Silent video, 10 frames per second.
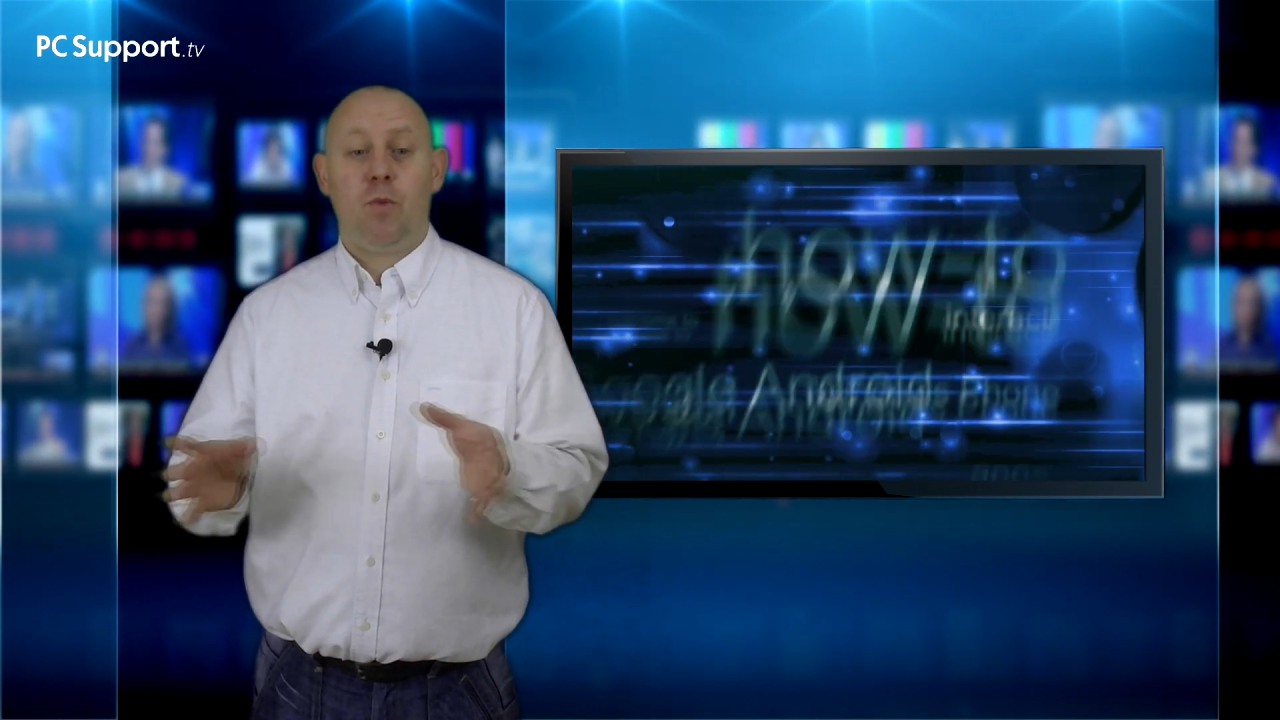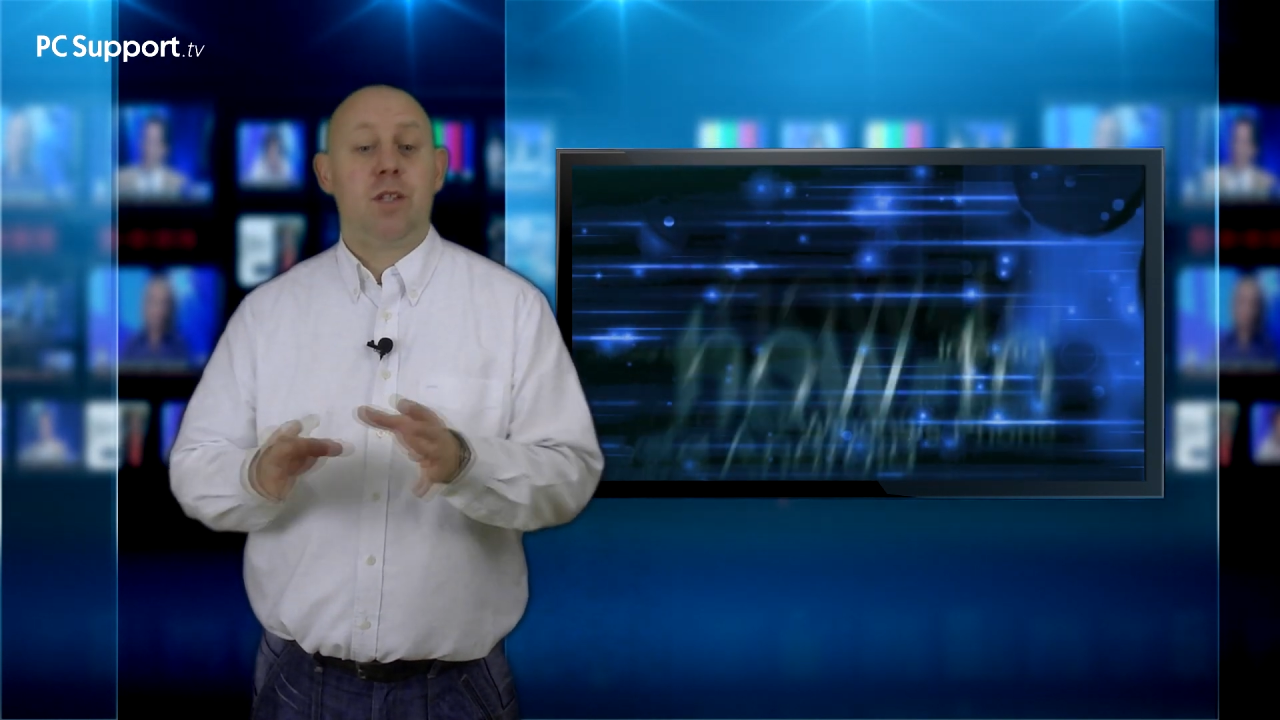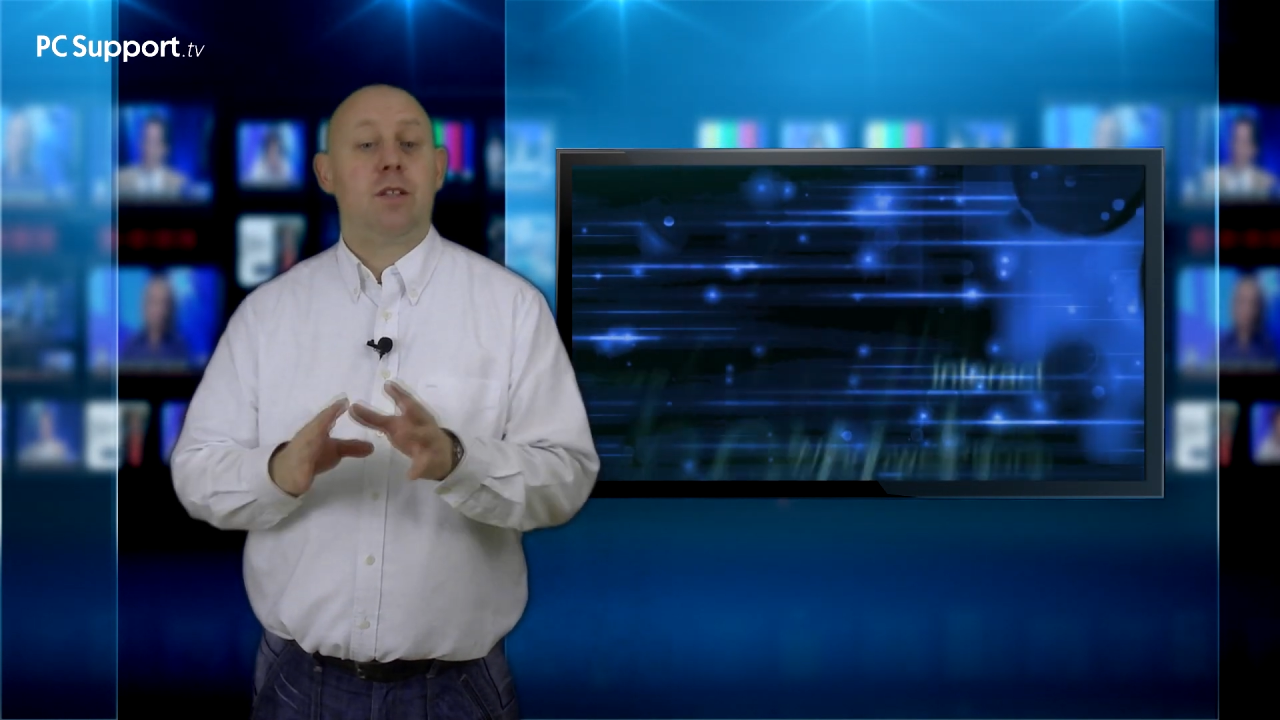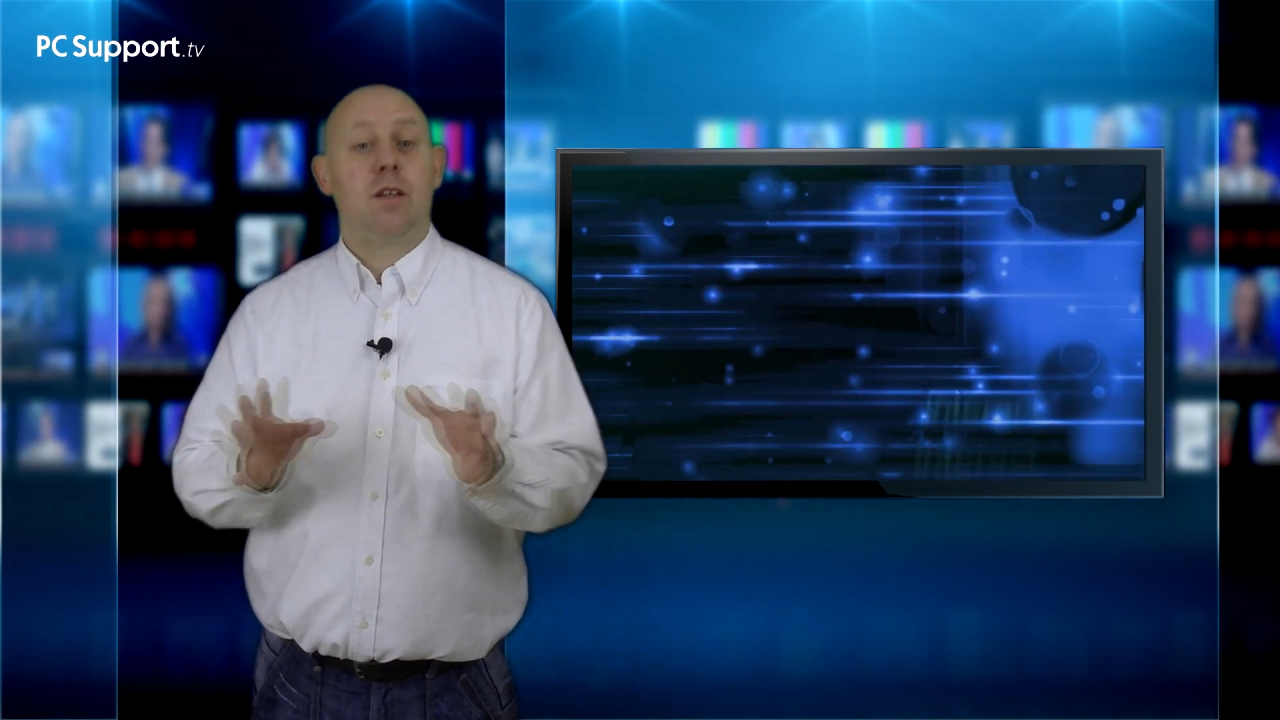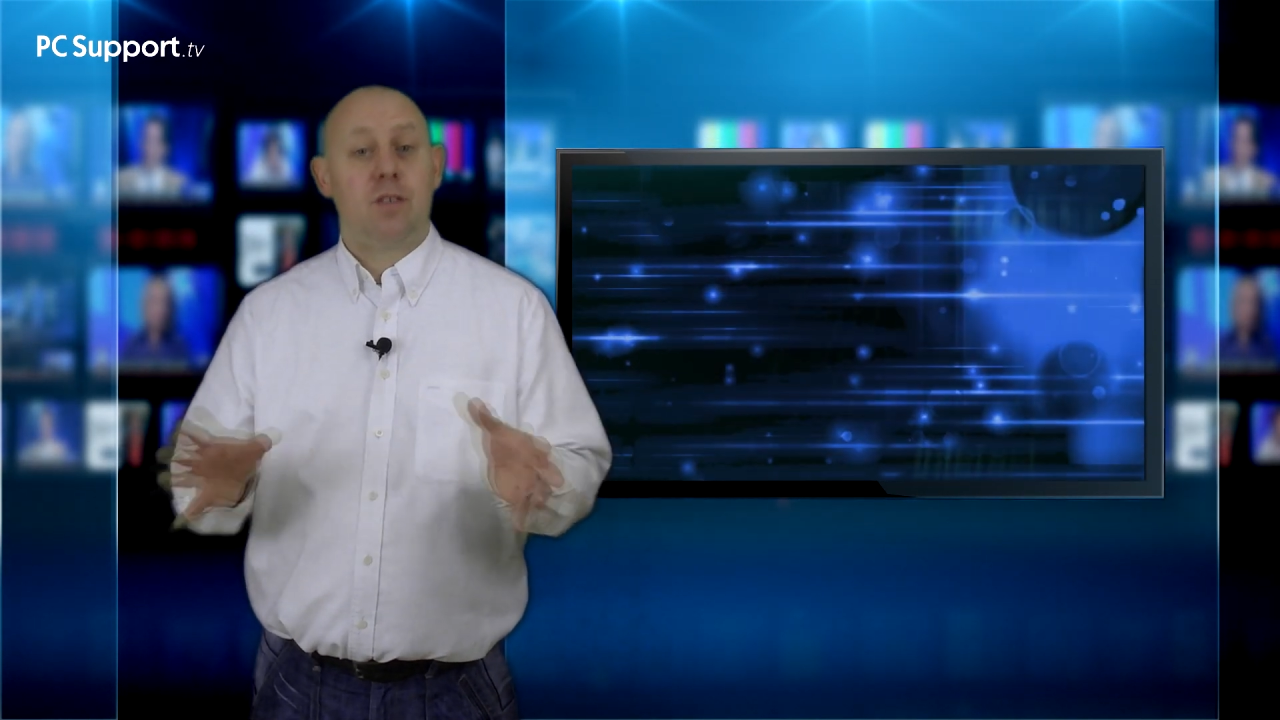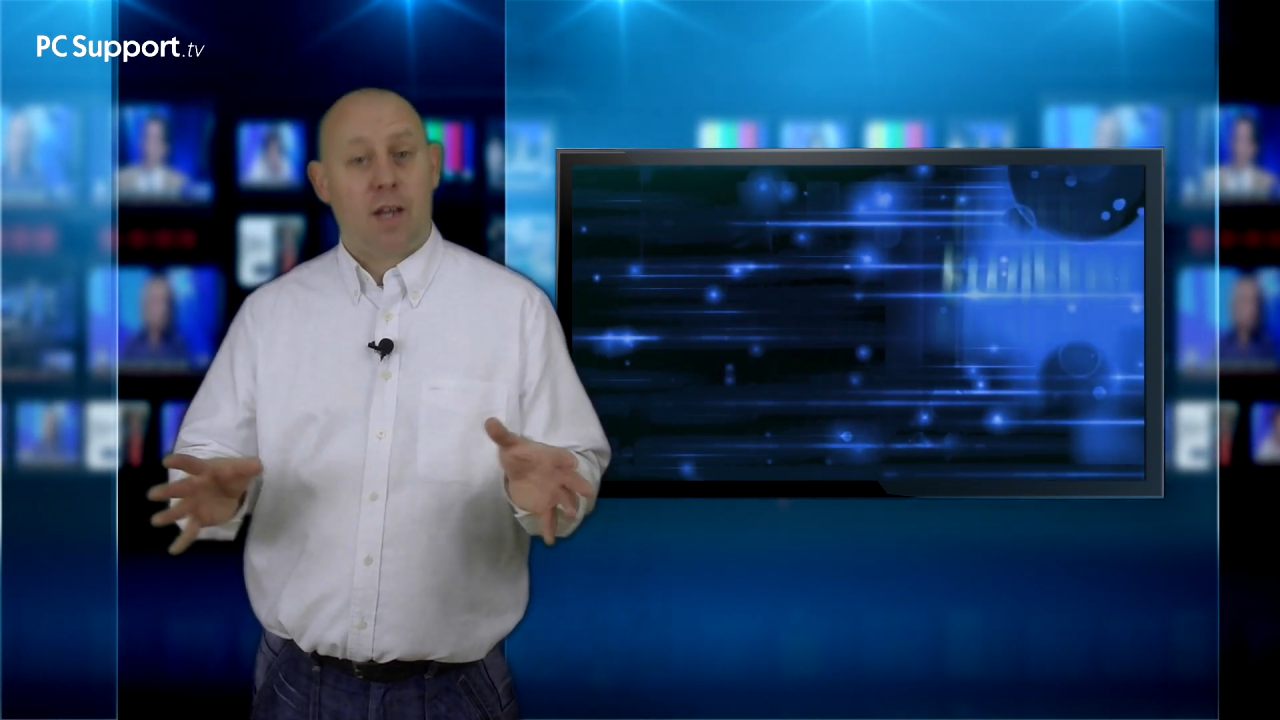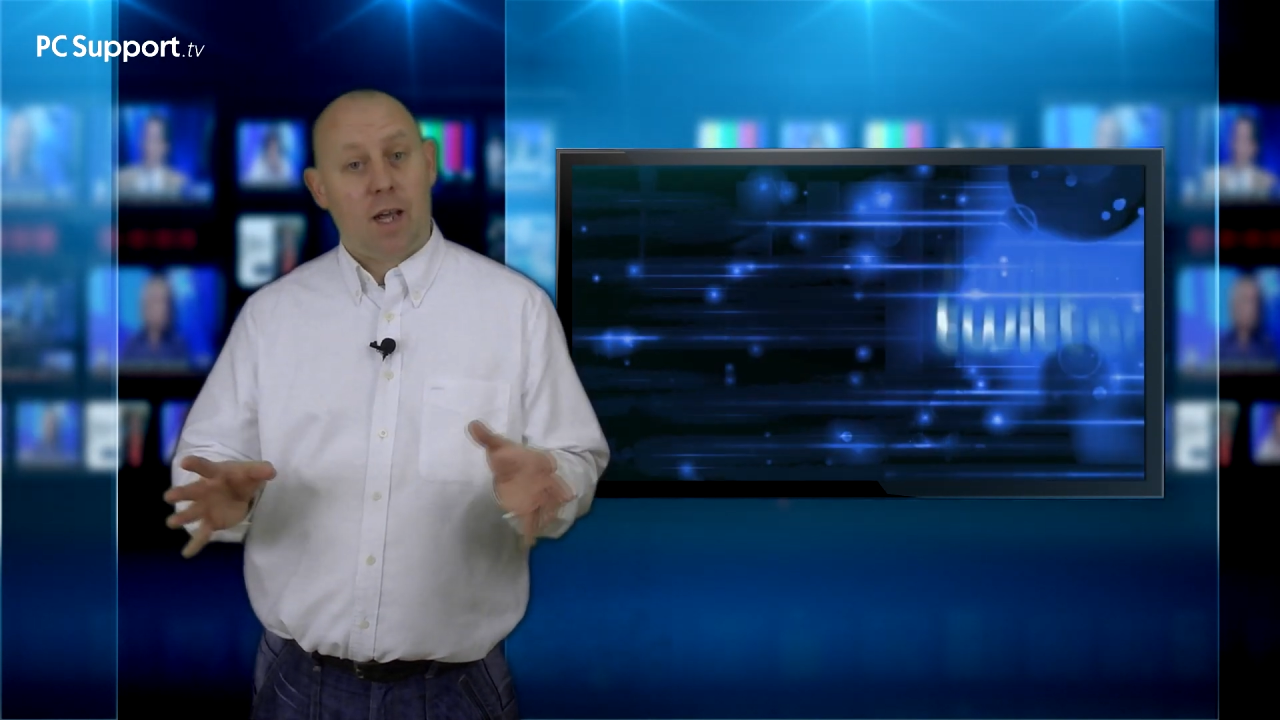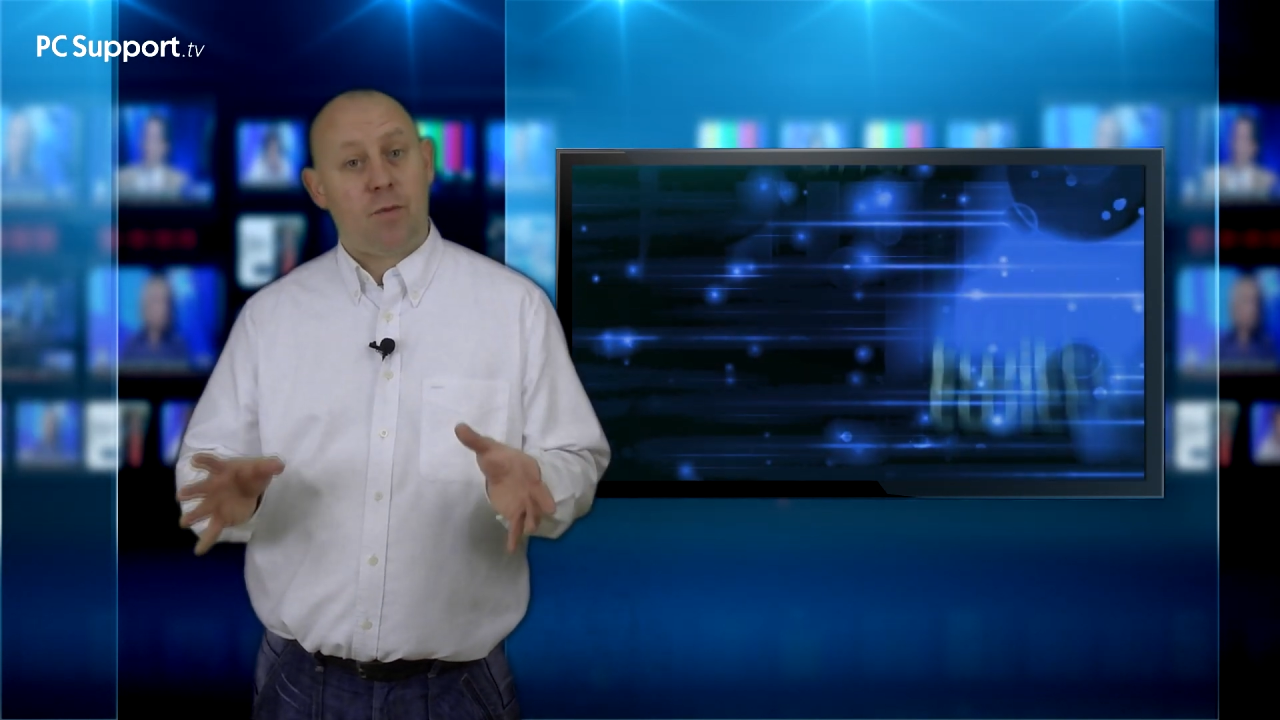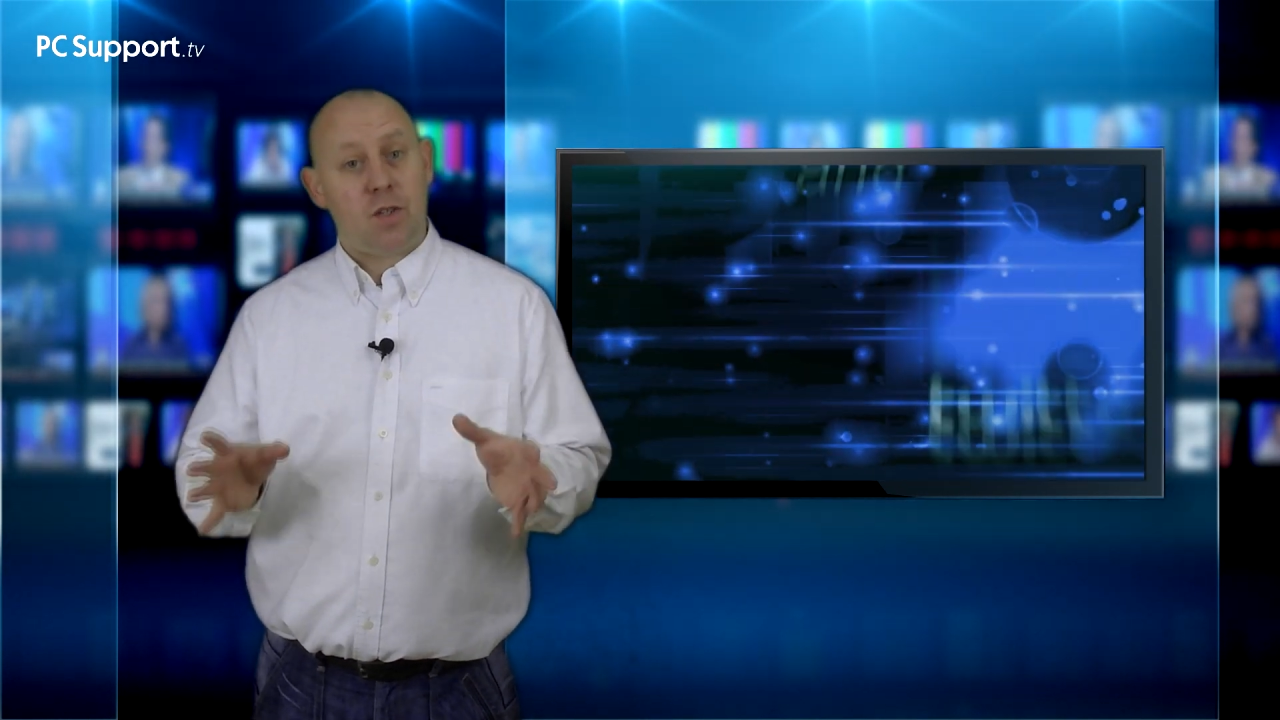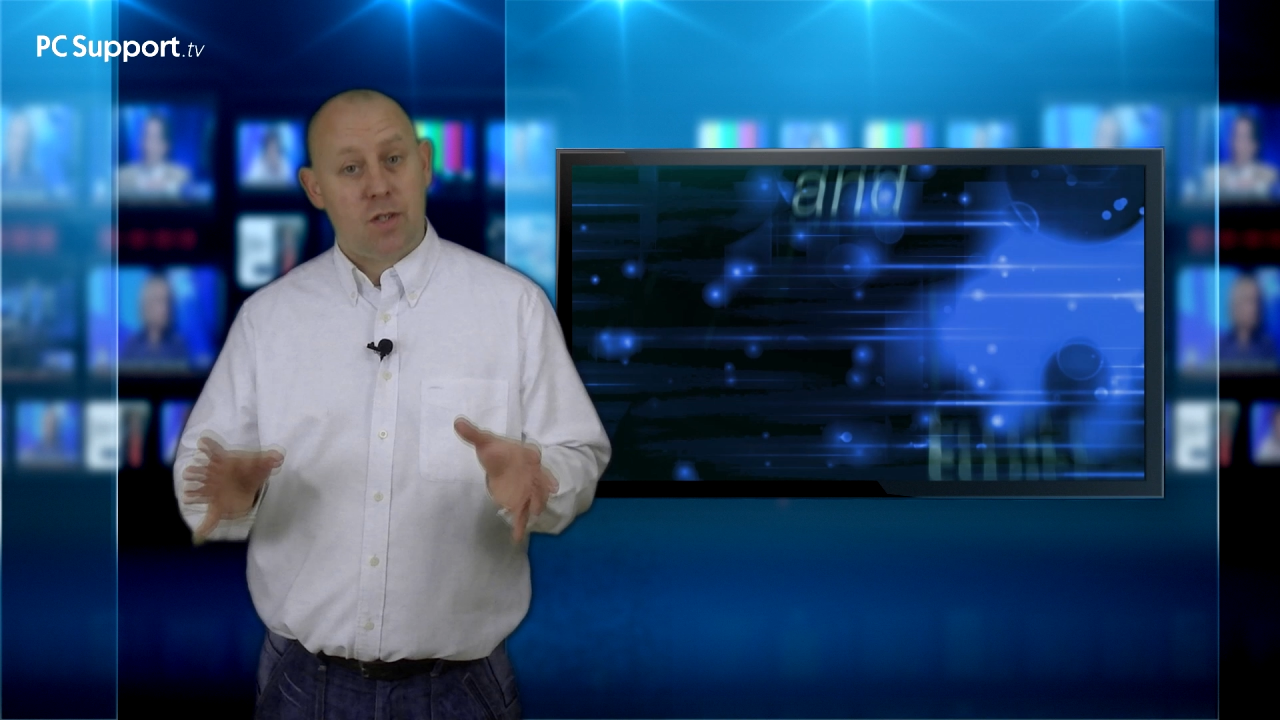which doesn't have a